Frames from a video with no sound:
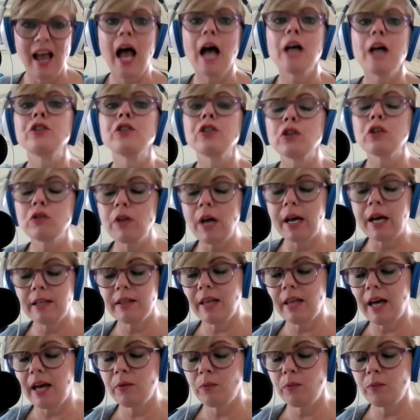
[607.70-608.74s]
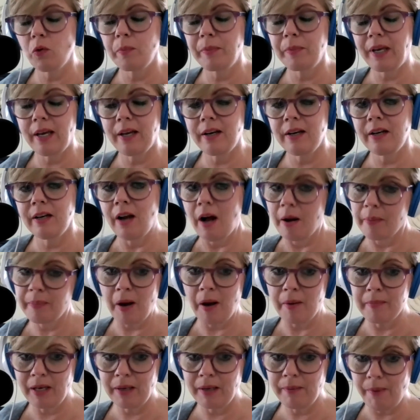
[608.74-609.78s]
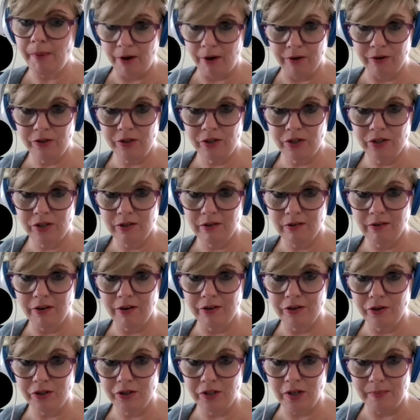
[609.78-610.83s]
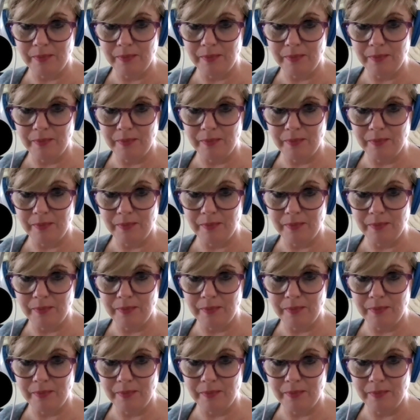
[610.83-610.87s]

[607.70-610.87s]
And so that will be in an upcoming post on your Substack.